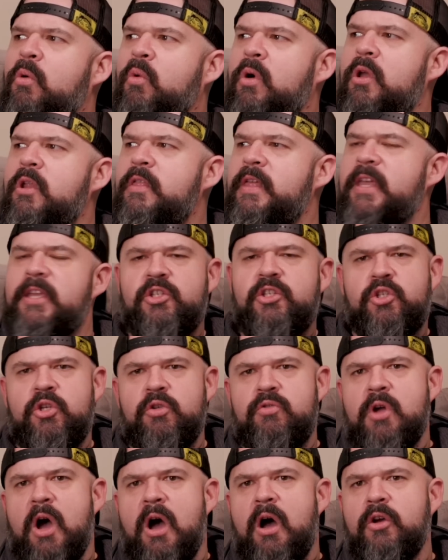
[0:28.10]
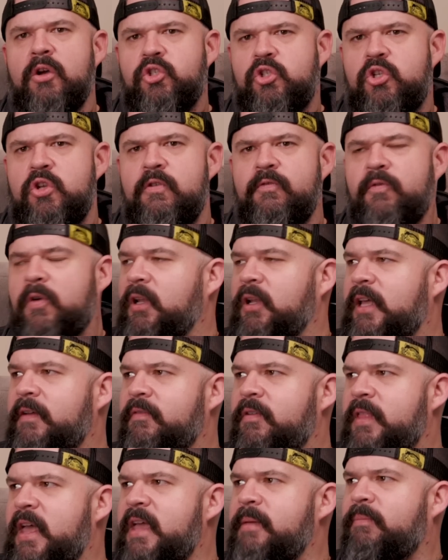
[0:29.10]
what do these two dogs do for a
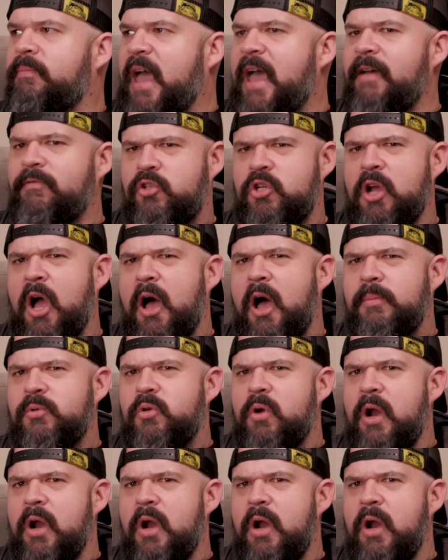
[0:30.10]
living? They have jobs,